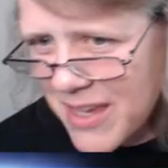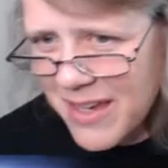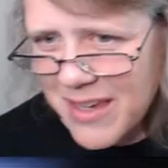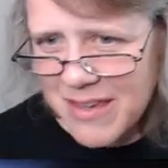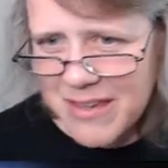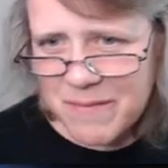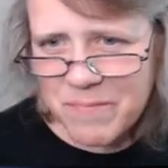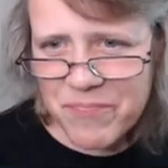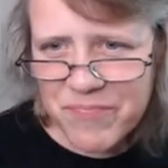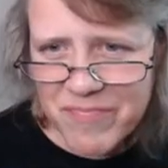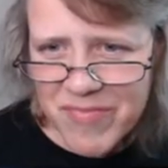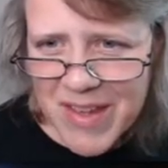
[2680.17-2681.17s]
Ika.
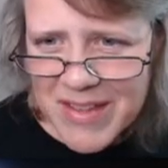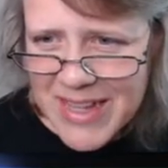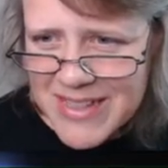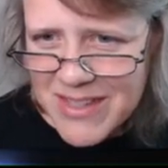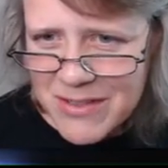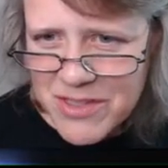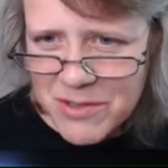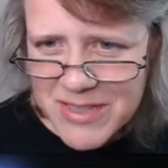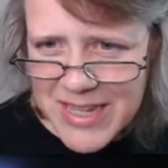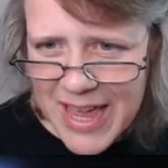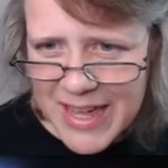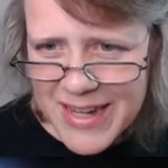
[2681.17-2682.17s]
But that sounds so
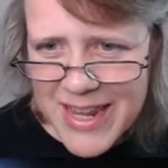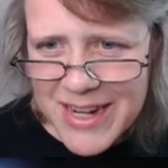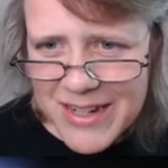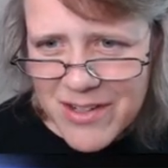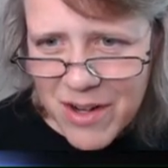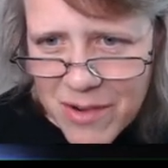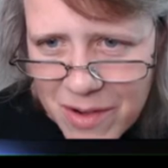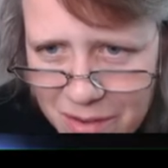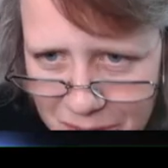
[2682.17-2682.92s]
sad. Eating or